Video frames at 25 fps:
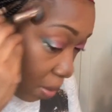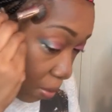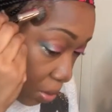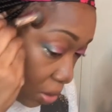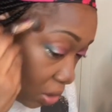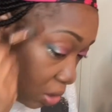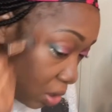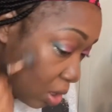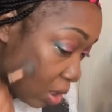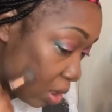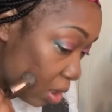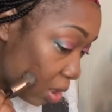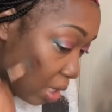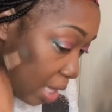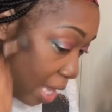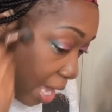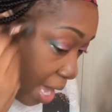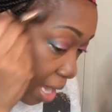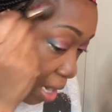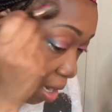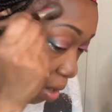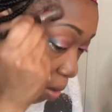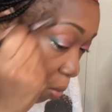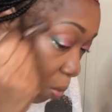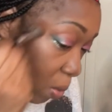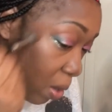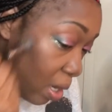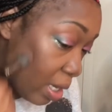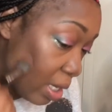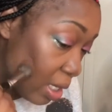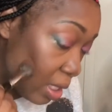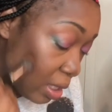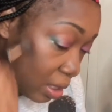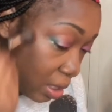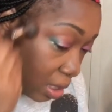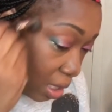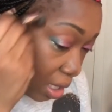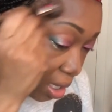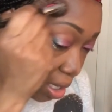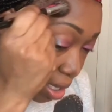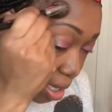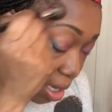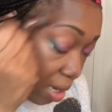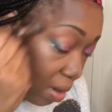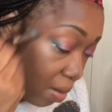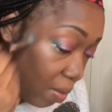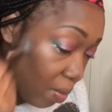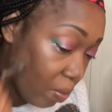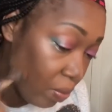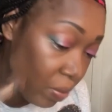was just that, a one and done.
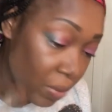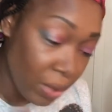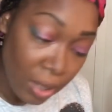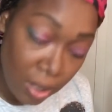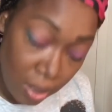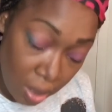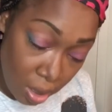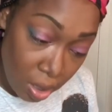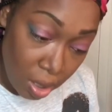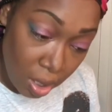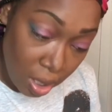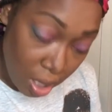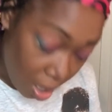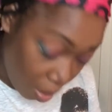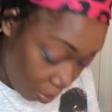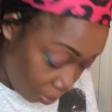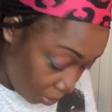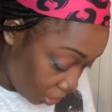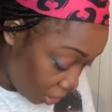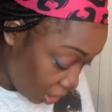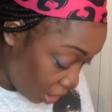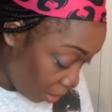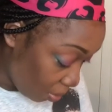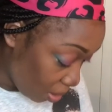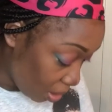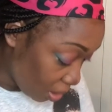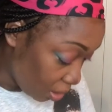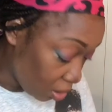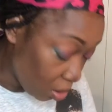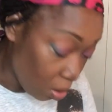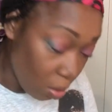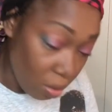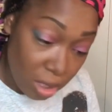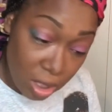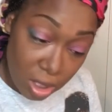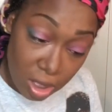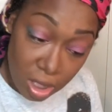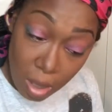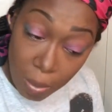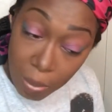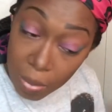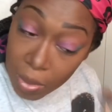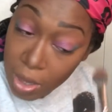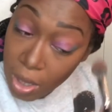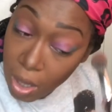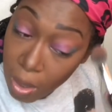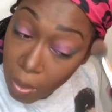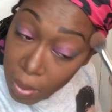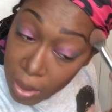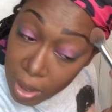I wish they would have sold it
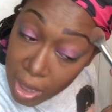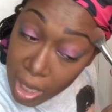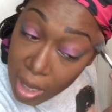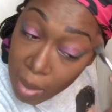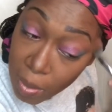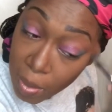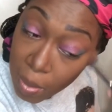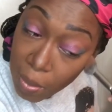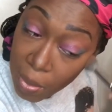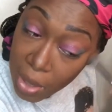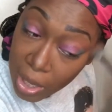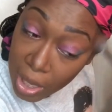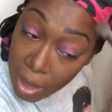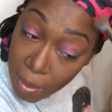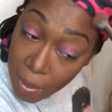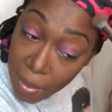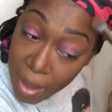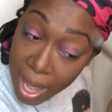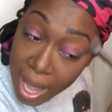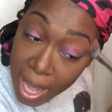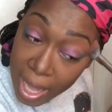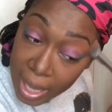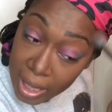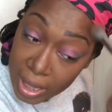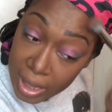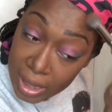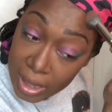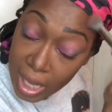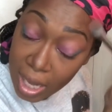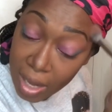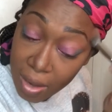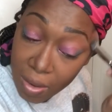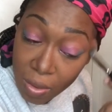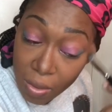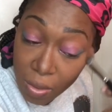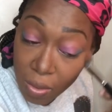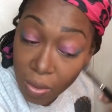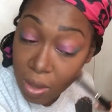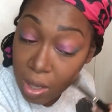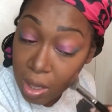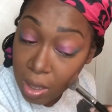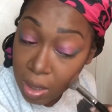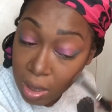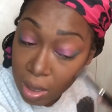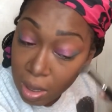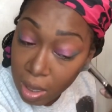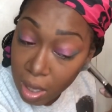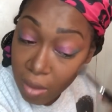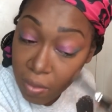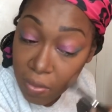separately, or they would bring it back, because I
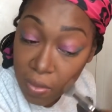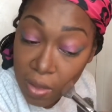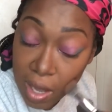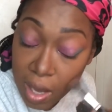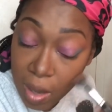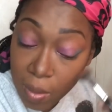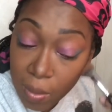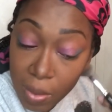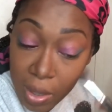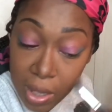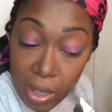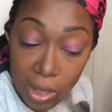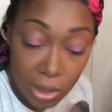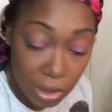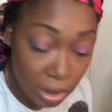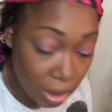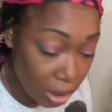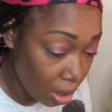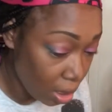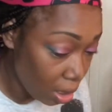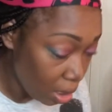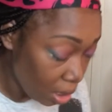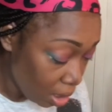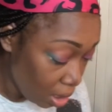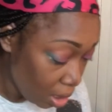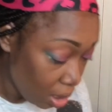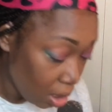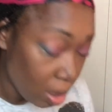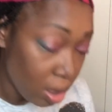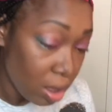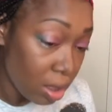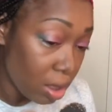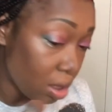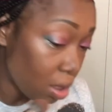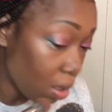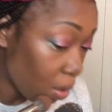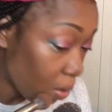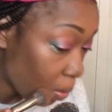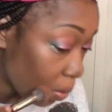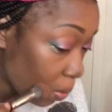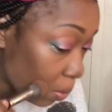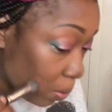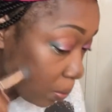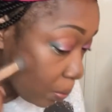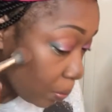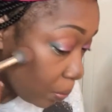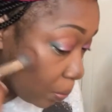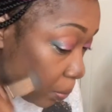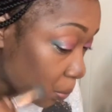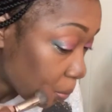really love that brush. So
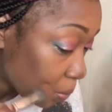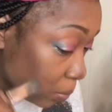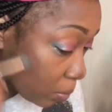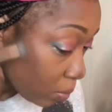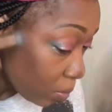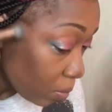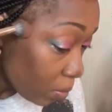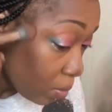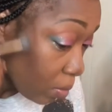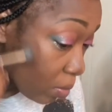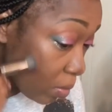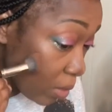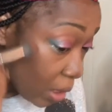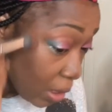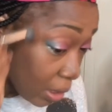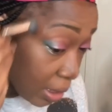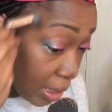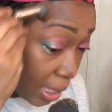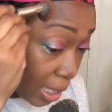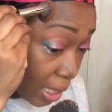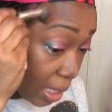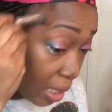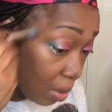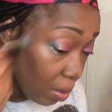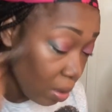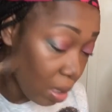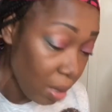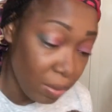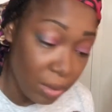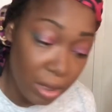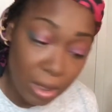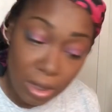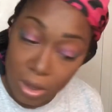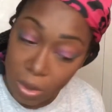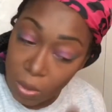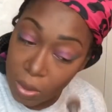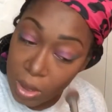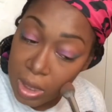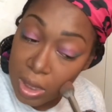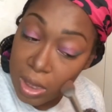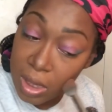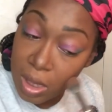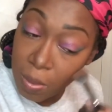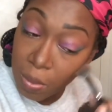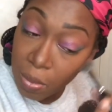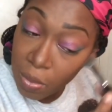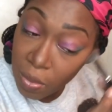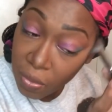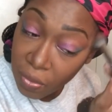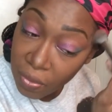yeah, I'm just doing a
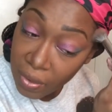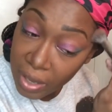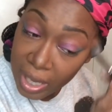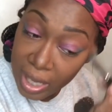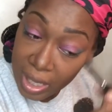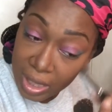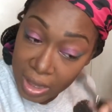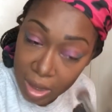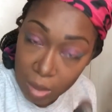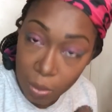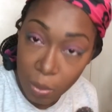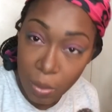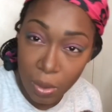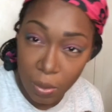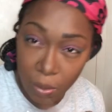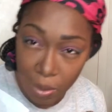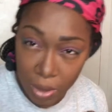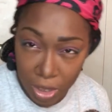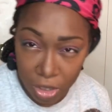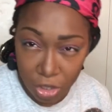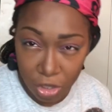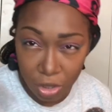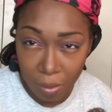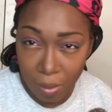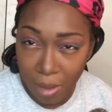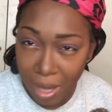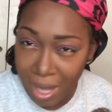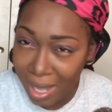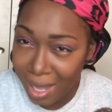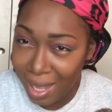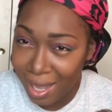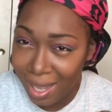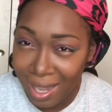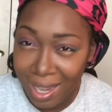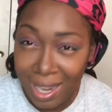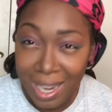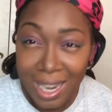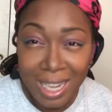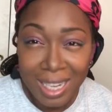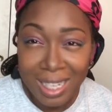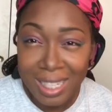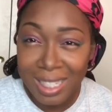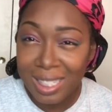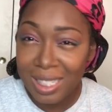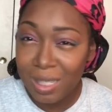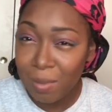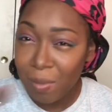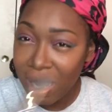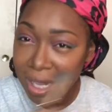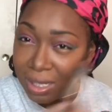simple face, but with a dramatic.
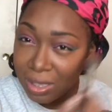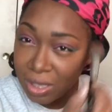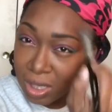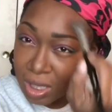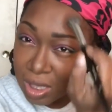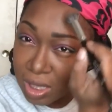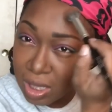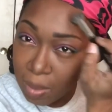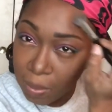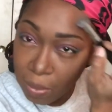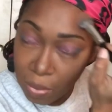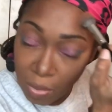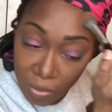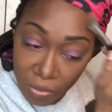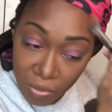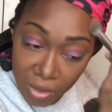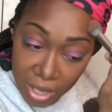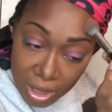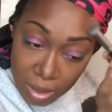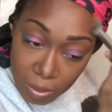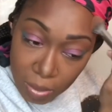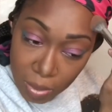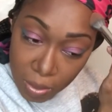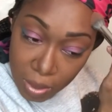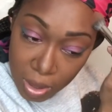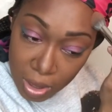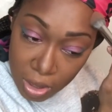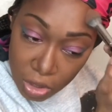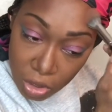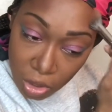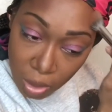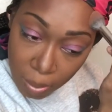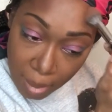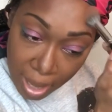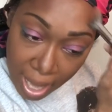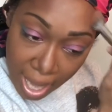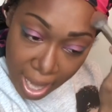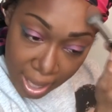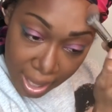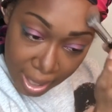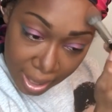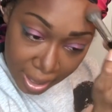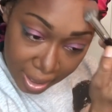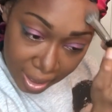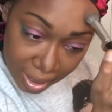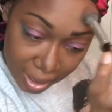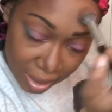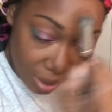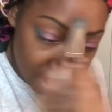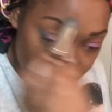This is my just simple face, but with a
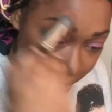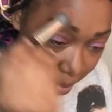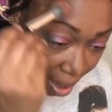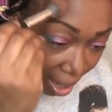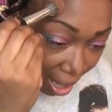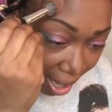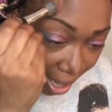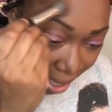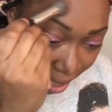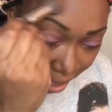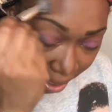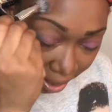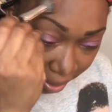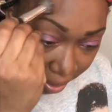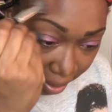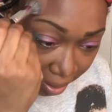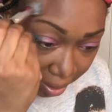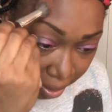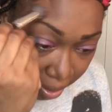dramatic eye.